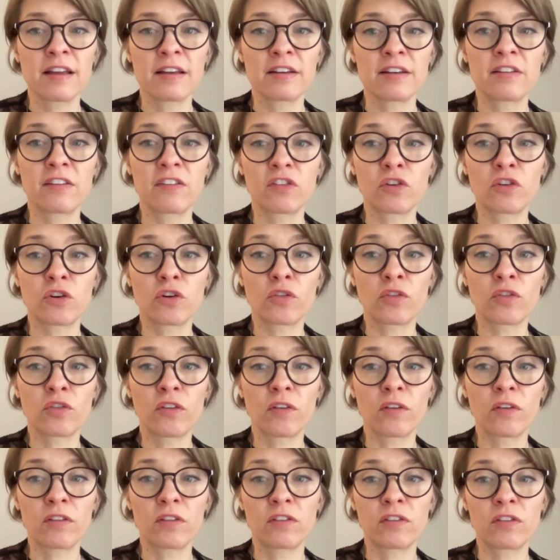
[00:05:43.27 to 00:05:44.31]
to
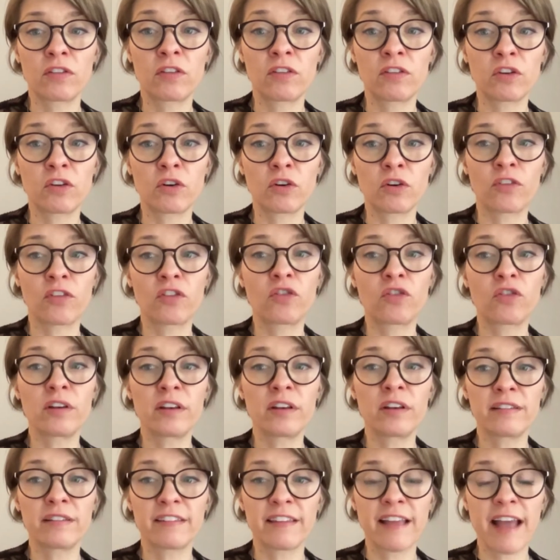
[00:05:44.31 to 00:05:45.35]
serve
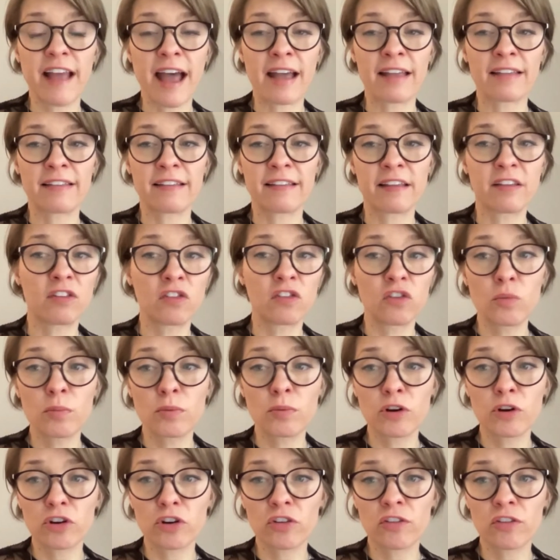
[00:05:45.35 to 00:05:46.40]
students as
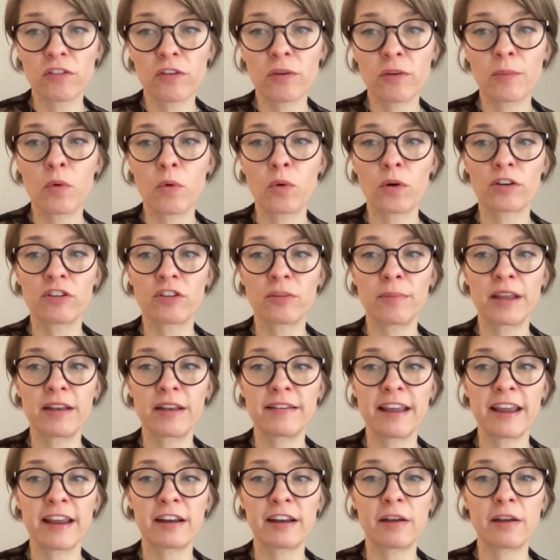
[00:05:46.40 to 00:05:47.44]
consumers or to
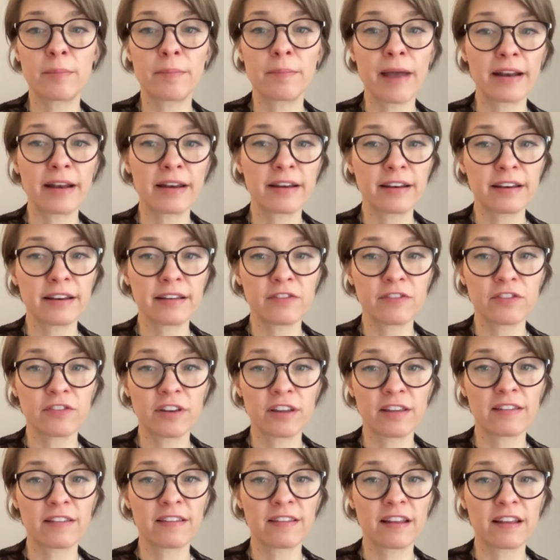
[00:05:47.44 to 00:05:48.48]
maintain
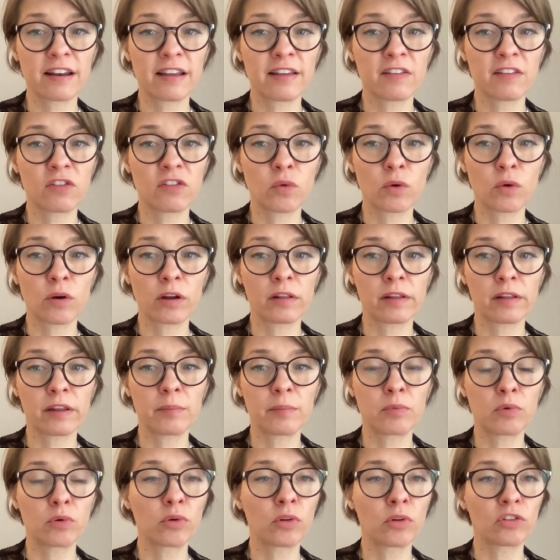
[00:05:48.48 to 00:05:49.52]
competitiveness in a historically
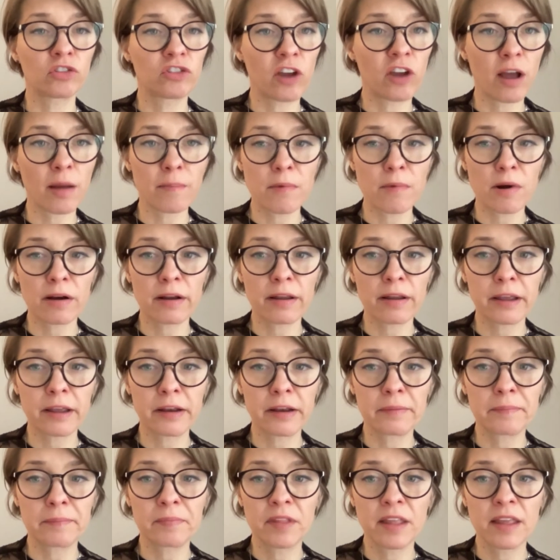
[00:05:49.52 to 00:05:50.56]
brutal job
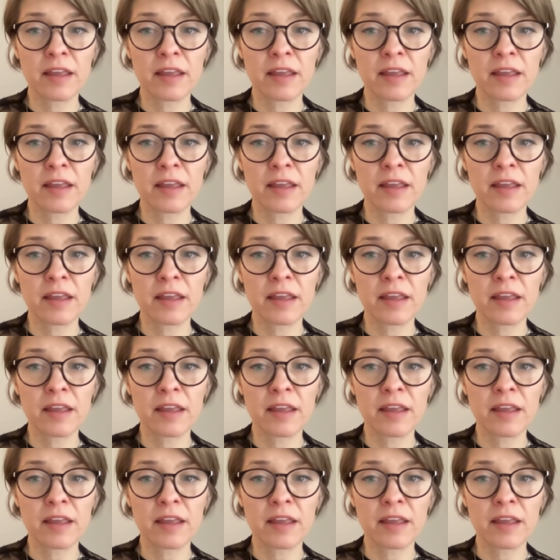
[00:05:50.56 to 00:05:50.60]
market.